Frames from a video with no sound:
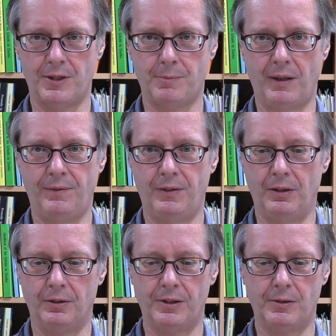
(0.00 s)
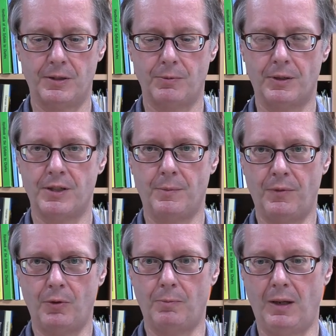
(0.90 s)
It's my field and it's what some
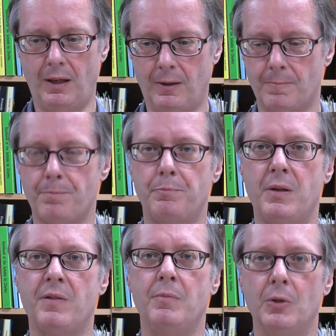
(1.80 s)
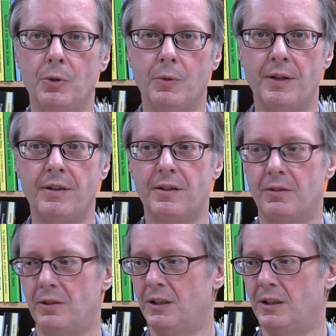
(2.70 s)
of you may be familiar with.